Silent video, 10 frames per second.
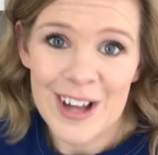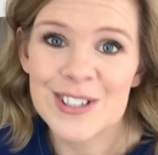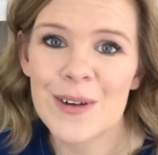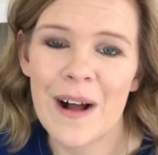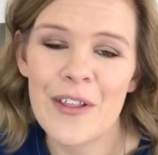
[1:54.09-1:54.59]

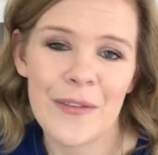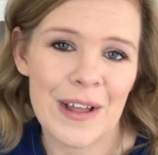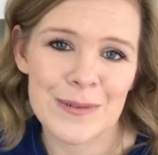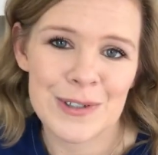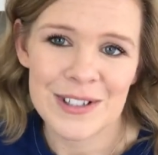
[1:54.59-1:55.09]
So I thought
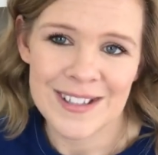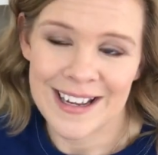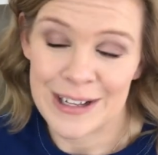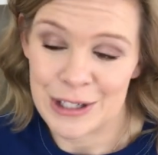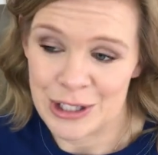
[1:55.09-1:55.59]
that was just
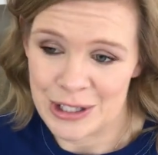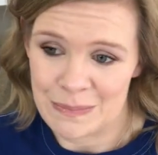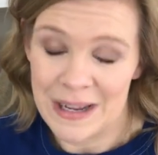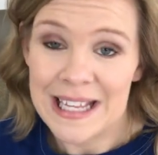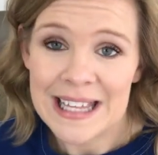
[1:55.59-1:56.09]
like a, just
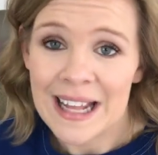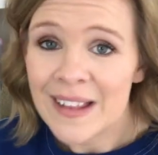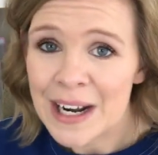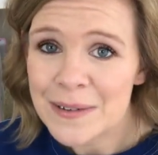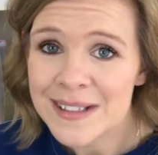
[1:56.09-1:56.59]
a me thing
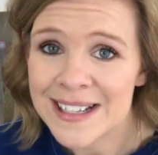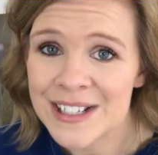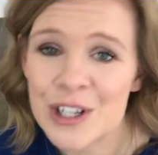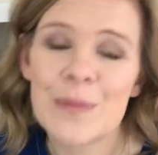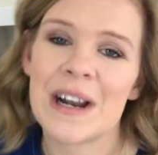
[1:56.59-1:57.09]
that I was into,